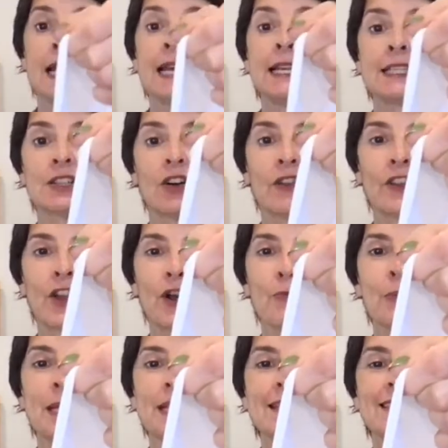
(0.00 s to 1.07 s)
It's got the
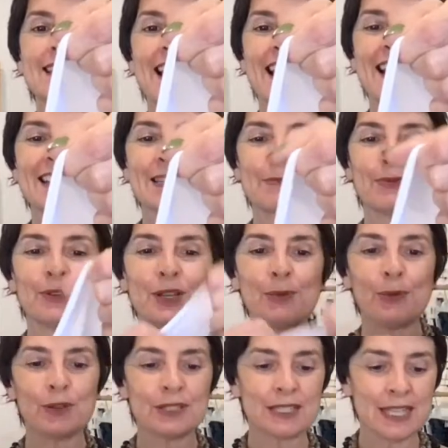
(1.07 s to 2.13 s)
openings there to put your
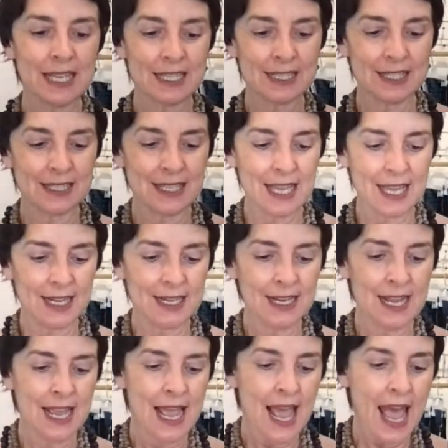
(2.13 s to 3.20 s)
prosthesis in,
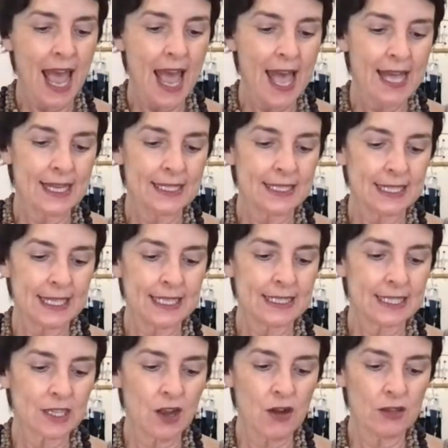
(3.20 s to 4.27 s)
and it's
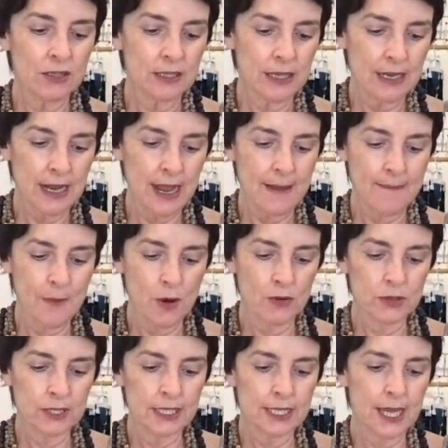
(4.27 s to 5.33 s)
got a
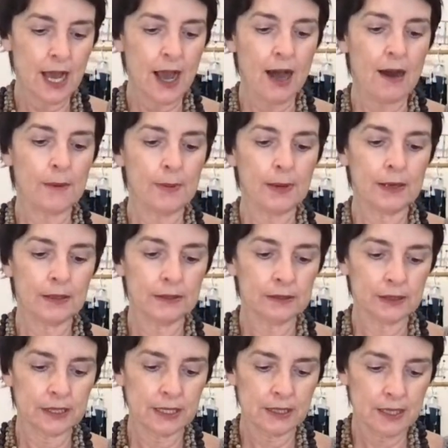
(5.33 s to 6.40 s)
molded cup. I
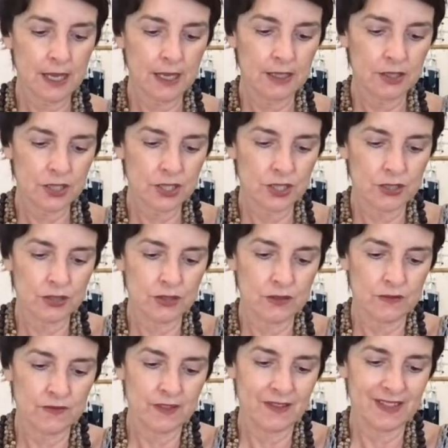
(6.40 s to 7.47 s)
just can't show you
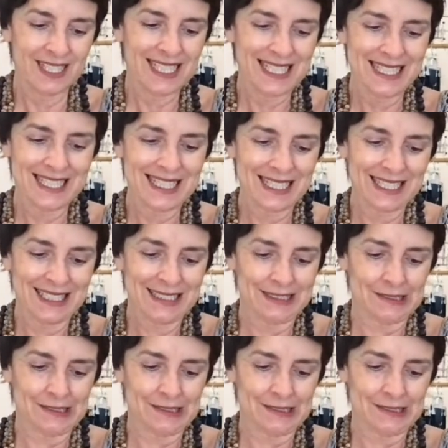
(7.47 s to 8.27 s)
very easily.